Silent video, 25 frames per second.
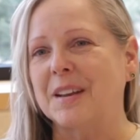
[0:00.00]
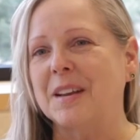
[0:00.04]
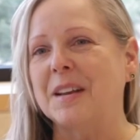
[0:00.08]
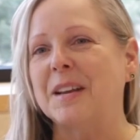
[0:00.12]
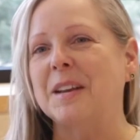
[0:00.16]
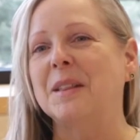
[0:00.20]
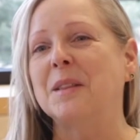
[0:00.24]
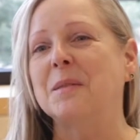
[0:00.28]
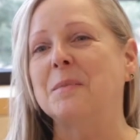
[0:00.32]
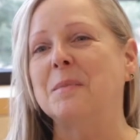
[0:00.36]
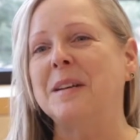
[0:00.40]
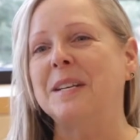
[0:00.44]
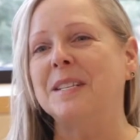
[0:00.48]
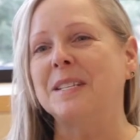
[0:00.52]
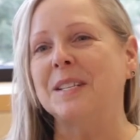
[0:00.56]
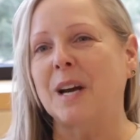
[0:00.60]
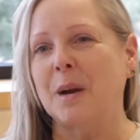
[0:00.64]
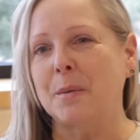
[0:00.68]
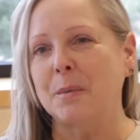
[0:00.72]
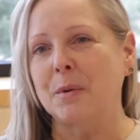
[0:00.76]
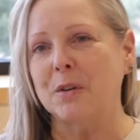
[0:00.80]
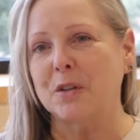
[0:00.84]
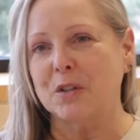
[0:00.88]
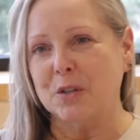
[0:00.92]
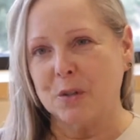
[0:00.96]
In the
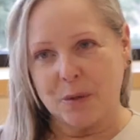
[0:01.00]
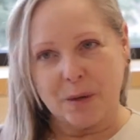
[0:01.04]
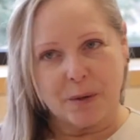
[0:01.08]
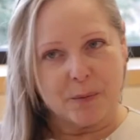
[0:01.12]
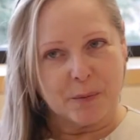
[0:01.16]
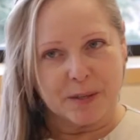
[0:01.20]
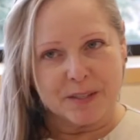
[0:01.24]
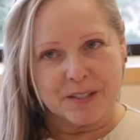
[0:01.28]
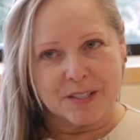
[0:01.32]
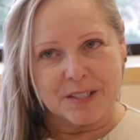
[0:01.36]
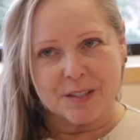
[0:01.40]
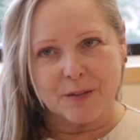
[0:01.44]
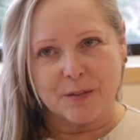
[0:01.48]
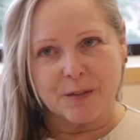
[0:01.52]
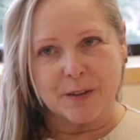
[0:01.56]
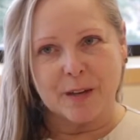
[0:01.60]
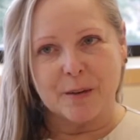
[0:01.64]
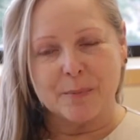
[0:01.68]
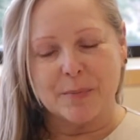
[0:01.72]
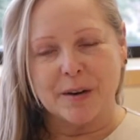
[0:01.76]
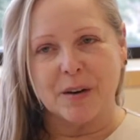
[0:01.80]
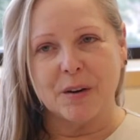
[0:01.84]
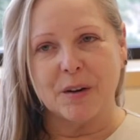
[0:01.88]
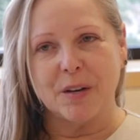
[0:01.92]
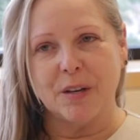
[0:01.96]
meantime, you're showing what's different
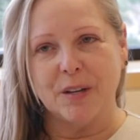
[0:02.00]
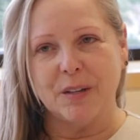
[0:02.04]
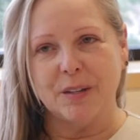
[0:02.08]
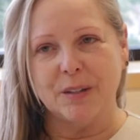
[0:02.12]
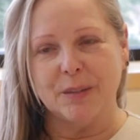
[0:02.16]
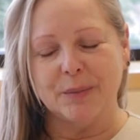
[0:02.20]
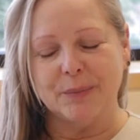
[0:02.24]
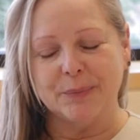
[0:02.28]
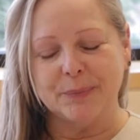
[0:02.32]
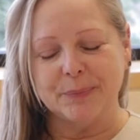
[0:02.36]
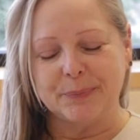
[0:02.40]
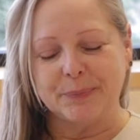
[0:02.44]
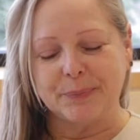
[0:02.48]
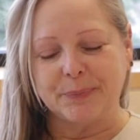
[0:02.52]
about you.